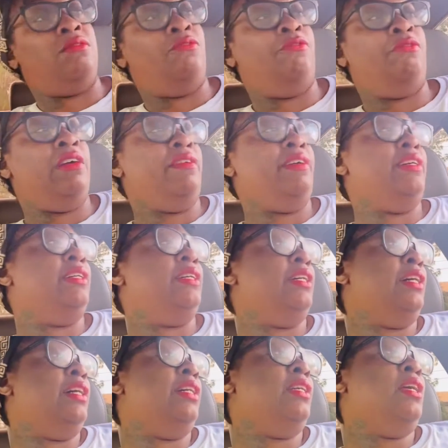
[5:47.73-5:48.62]
very
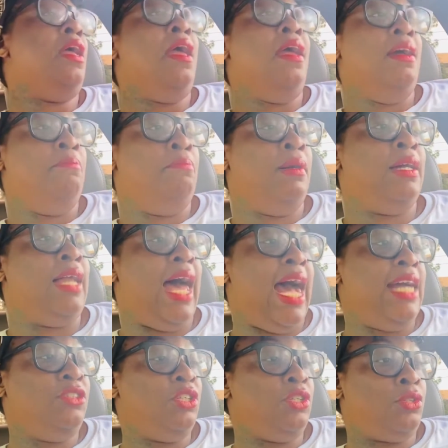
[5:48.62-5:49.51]
good. But
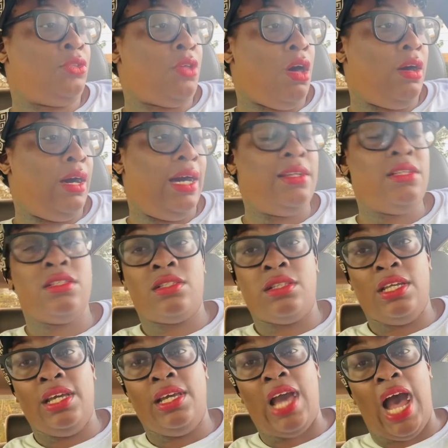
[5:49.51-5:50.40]
I just thought,
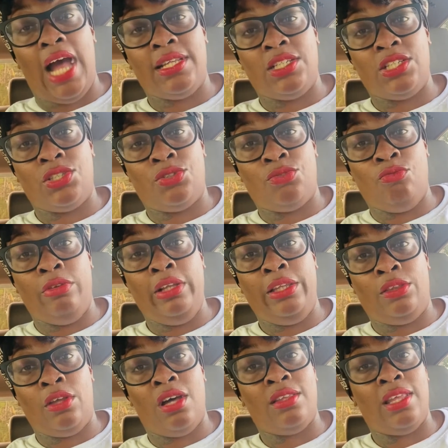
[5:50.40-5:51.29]
honestly, I just
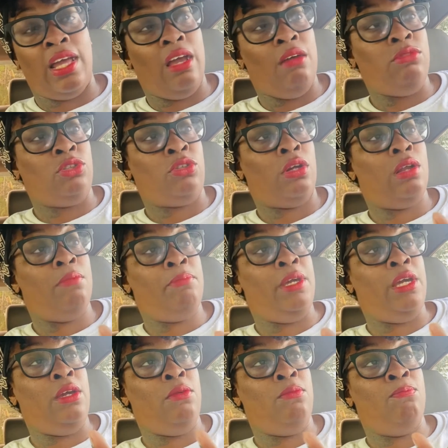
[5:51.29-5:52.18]
really thought that it was going to
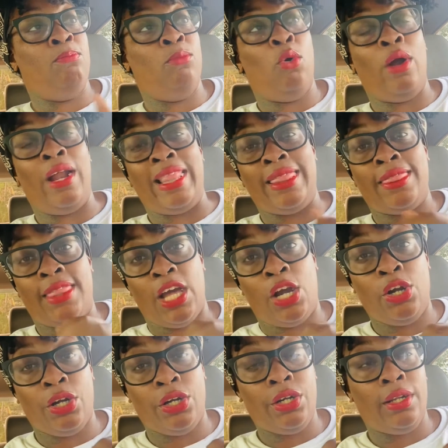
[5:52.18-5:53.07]
be more
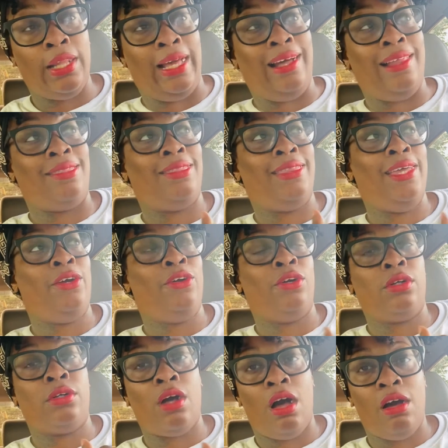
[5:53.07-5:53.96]
thicker, like a
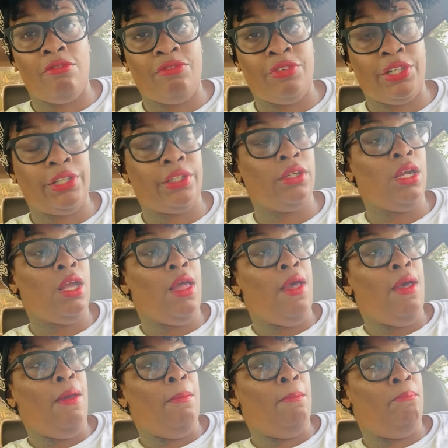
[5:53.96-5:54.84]
thicker comforter.
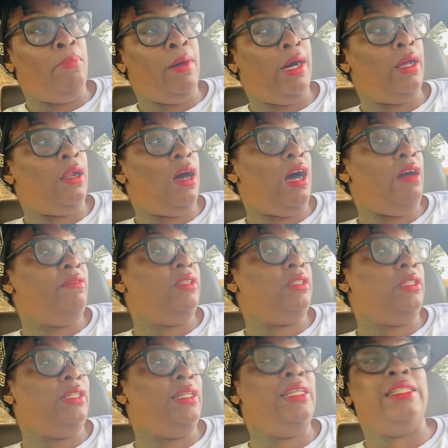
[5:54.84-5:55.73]
But
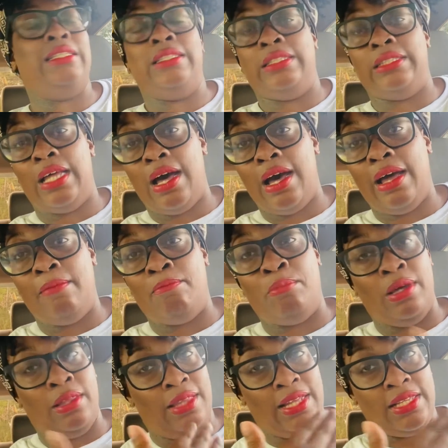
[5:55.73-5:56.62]
obviously it's
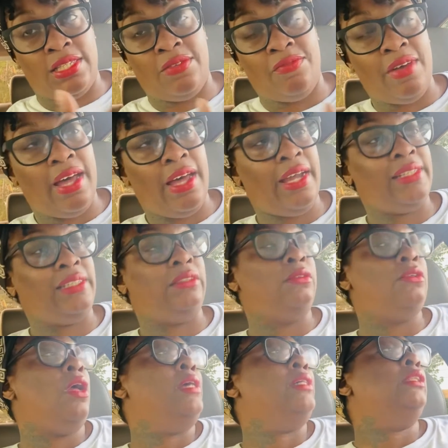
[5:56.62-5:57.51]
not, but that's
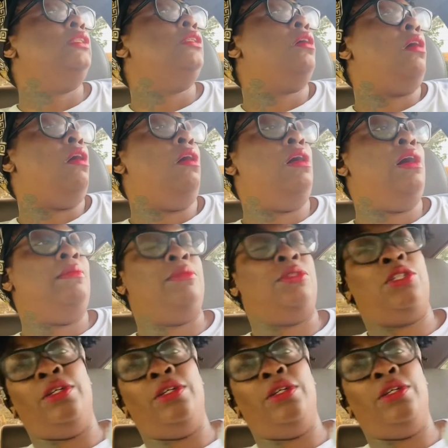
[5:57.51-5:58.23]
fine um so